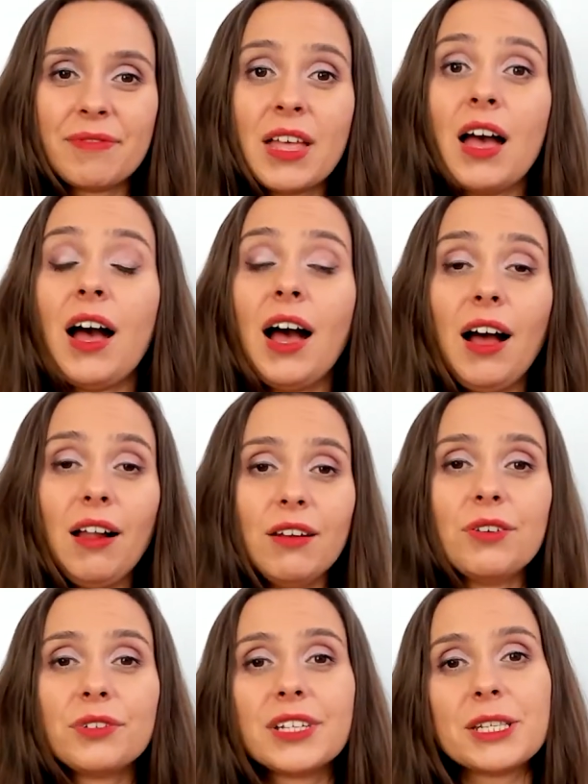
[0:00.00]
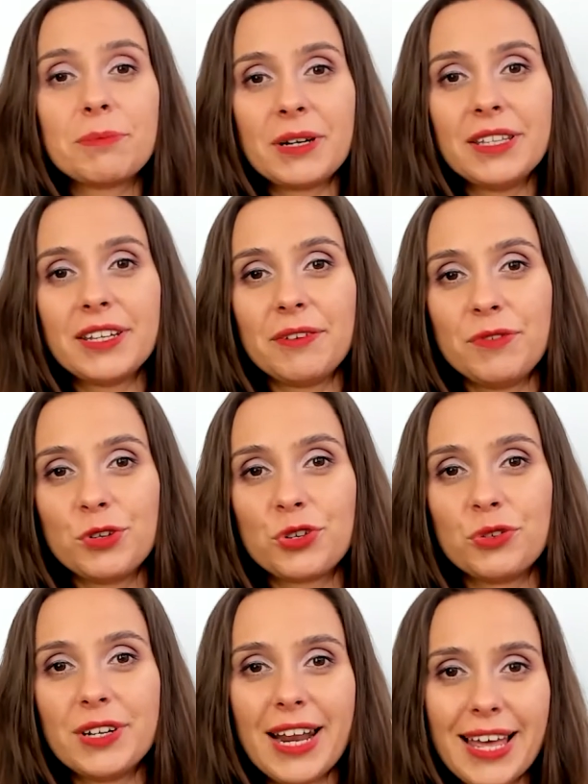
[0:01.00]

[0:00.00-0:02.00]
How long the sprint review should last?